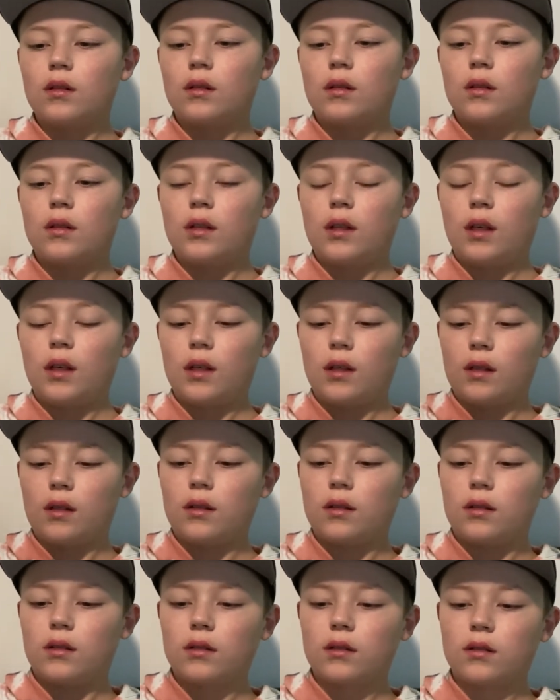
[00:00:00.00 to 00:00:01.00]
Yeah.
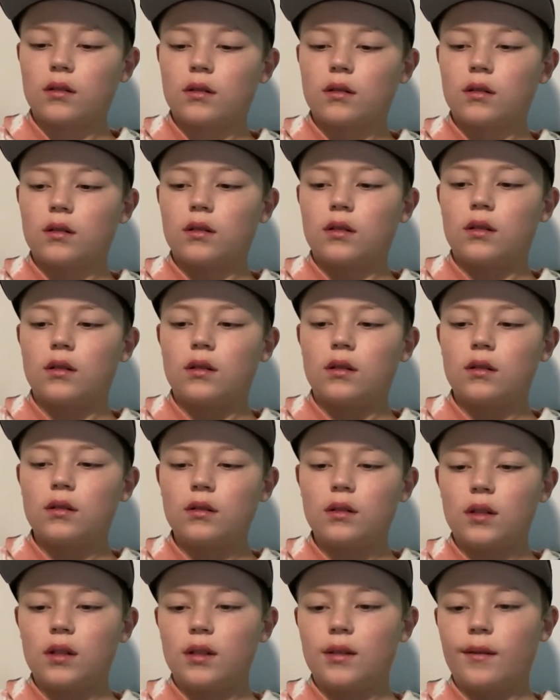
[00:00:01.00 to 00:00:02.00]

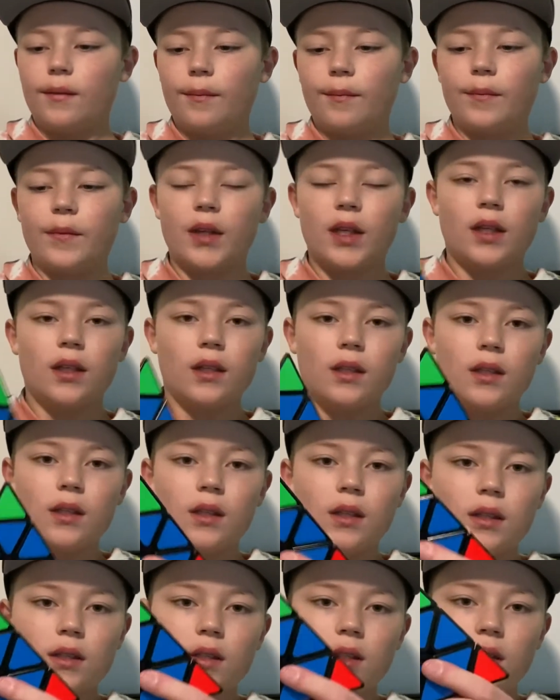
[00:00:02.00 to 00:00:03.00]
Okay.
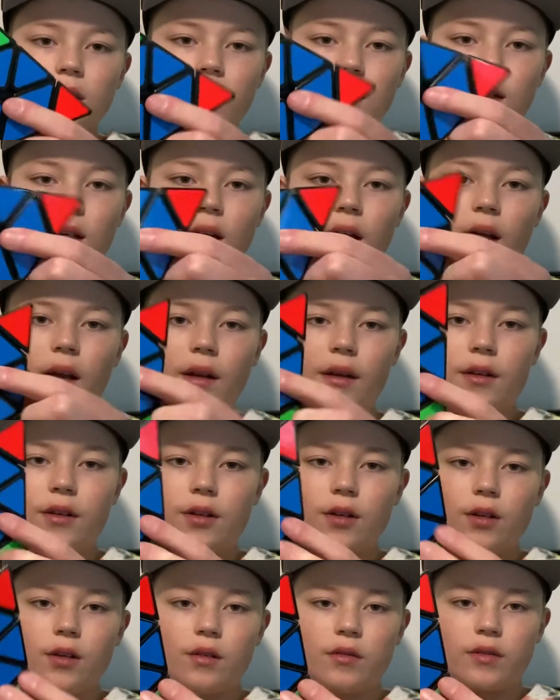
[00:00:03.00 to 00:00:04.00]
So you got 2
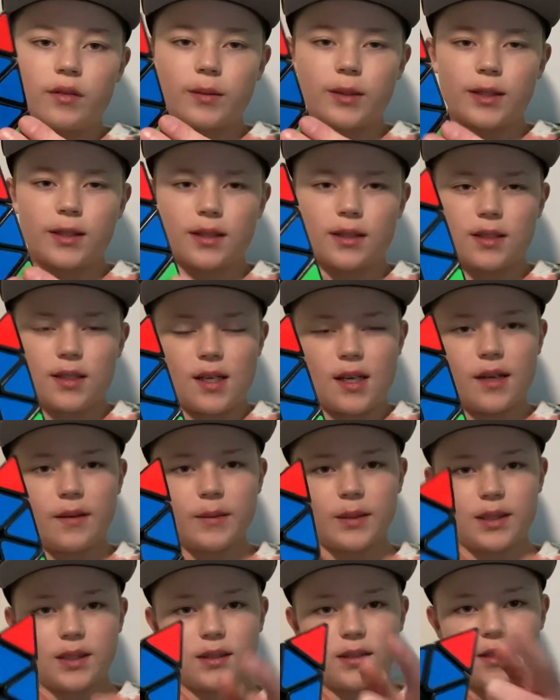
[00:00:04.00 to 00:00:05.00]
of them are the same, and
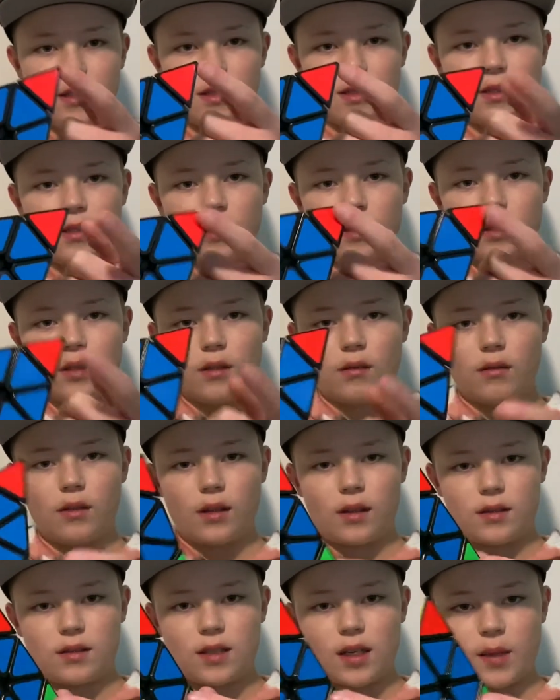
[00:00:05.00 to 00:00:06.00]
then the one on
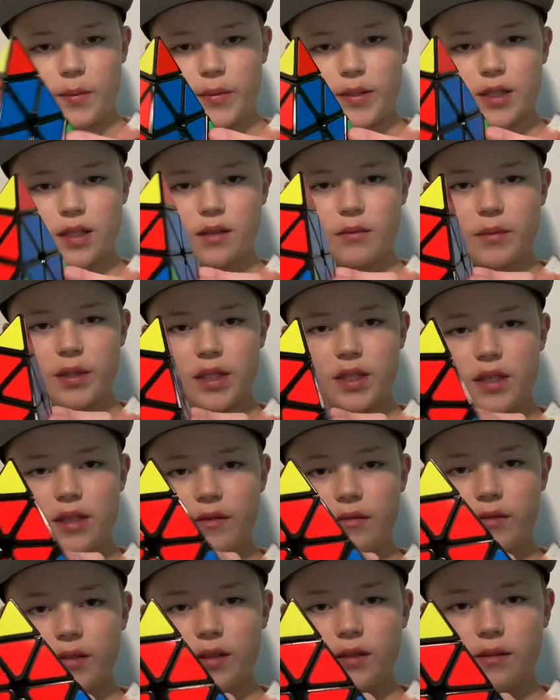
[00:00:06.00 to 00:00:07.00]
top is going to be
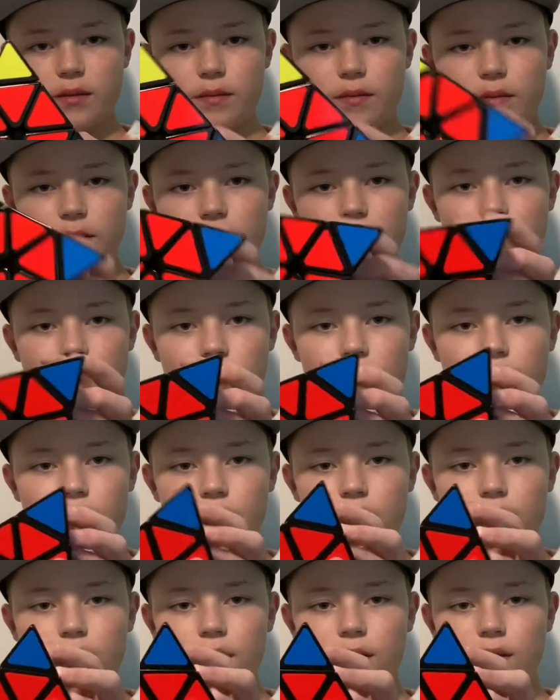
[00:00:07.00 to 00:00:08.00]
different.
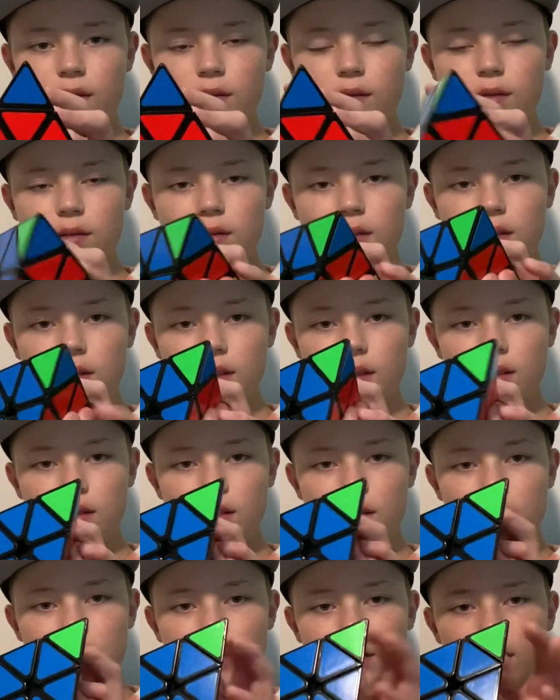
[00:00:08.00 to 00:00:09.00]
Like
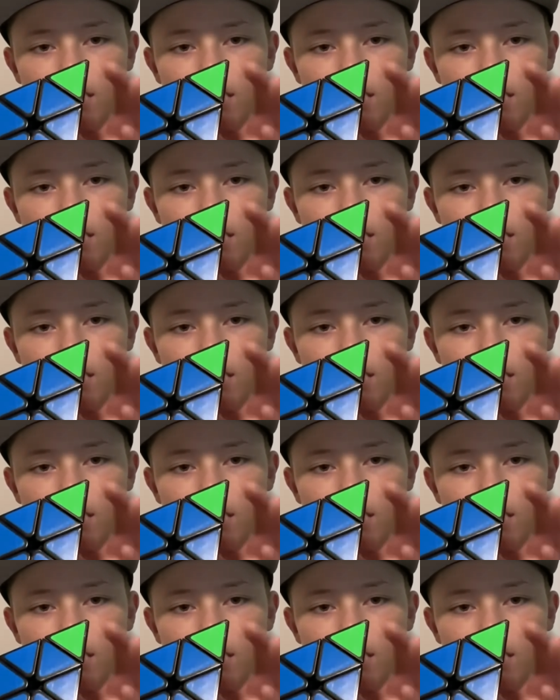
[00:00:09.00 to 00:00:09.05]
so.